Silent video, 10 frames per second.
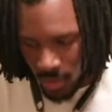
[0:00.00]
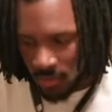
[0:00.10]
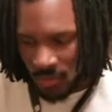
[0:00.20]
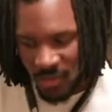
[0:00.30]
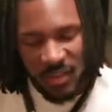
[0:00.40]

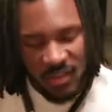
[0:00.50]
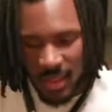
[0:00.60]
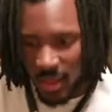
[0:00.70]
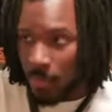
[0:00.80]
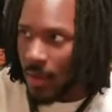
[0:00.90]
So this is
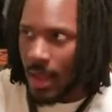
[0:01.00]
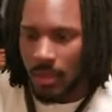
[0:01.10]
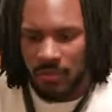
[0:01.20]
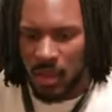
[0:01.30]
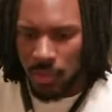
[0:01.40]
like a
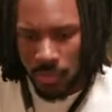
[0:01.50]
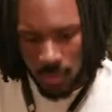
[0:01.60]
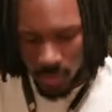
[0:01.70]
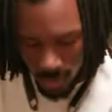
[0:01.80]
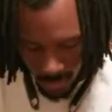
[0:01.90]
pile of like
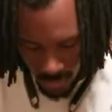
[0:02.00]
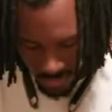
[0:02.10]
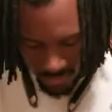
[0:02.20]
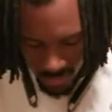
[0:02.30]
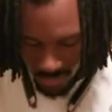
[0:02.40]
30
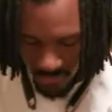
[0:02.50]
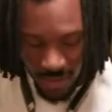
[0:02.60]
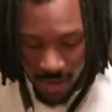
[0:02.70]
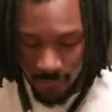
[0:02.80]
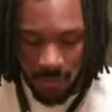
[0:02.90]
cards,
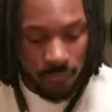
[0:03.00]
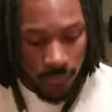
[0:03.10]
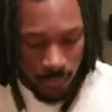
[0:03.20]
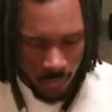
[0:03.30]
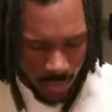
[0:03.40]
35, even
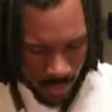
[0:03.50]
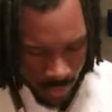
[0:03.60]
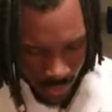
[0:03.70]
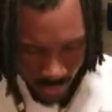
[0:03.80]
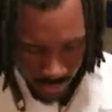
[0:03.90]
40,
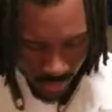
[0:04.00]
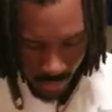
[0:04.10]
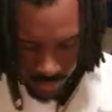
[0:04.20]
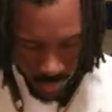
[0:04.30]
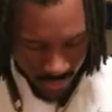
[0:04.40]

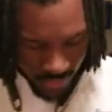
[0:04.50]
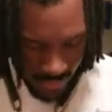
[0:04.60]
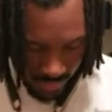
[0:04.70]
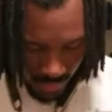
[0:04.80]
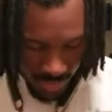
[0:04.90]
counting 3,
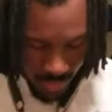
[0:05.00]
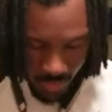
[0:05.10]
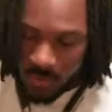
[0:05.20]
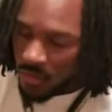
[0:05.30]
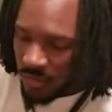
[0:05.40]
6, 9,
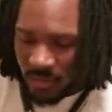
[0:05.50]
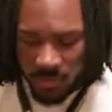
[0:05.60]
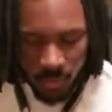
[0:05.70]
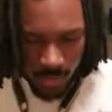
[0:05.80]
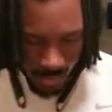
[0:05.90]
11. So this is
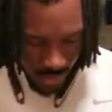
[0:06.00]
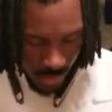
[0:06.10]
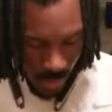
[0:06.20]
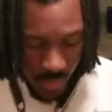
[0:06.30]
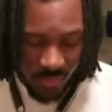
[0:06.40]
39
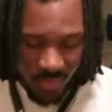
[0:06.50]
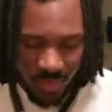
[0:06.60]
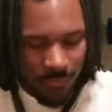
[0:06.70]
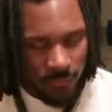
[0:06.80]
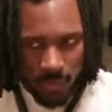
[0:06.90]
cards.
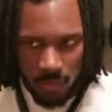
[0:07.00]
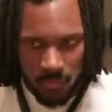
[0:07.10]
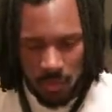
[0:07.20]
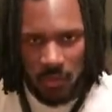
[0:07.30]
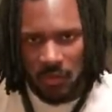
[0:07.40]
I'm very,
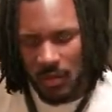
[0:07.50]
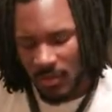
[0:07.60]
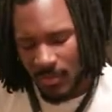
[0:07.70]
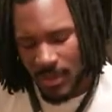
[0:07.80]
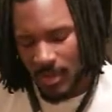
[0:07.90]
very
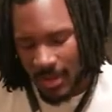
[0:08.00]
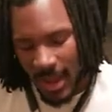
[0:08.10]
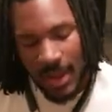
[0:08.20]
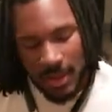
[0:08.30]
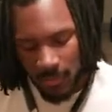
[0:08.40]
serious about
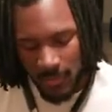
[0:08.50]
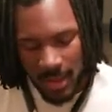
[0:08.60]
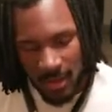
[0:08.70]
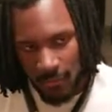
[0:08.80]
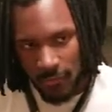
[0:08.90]
not having my
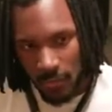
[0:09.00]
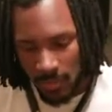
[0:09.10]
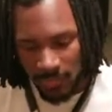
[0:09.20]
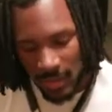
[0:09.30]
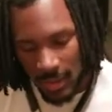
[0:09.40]
hand full
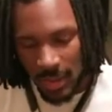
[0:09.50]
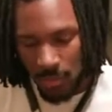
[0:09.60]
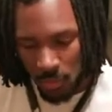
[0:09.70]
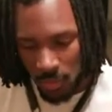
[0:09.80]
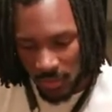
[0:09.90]
of
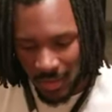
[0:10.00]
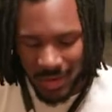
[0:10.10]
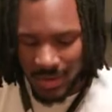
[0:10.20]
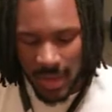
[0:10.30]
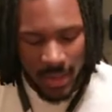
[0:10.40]
10K boosts
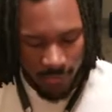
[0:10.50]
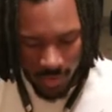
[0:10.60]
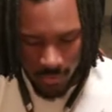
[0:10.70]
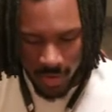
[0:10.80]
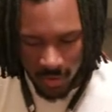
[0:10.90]
and not having
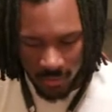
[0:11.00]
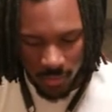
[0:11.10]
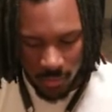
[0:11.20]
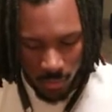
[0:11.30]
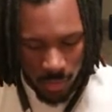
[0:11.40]
the mana to
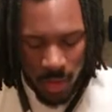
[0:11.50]
do it.